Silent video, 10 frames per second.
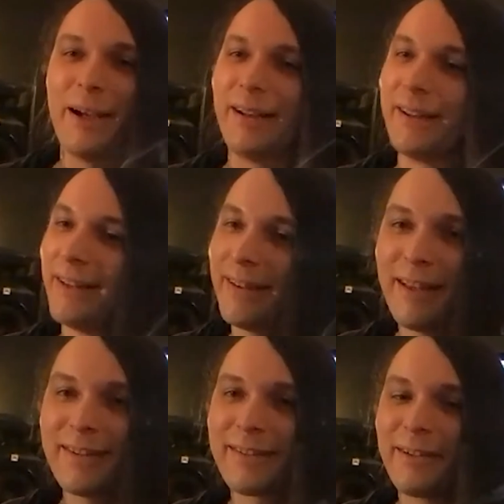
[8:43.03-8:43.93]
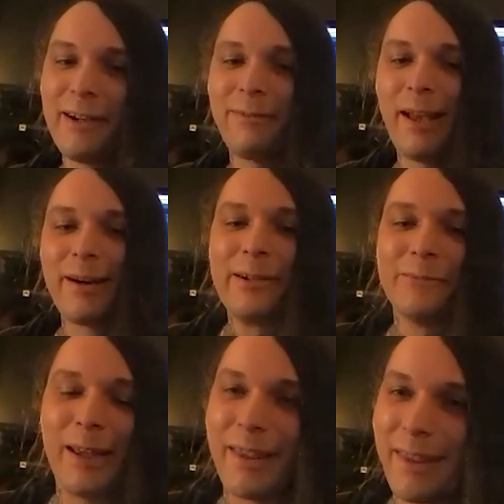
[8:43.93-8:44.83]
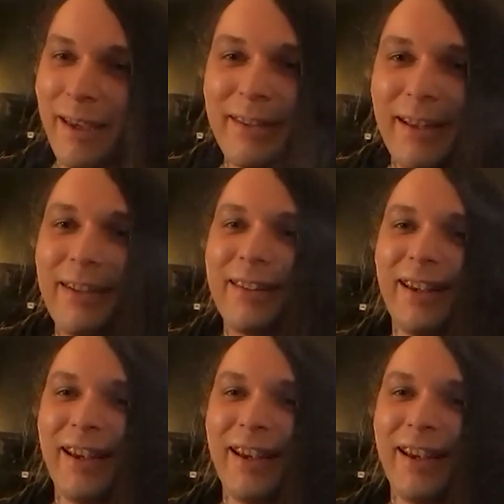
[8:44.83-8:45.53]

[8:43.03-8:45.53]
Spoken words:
man. Well, that's really flattering, man. Thanks a lot.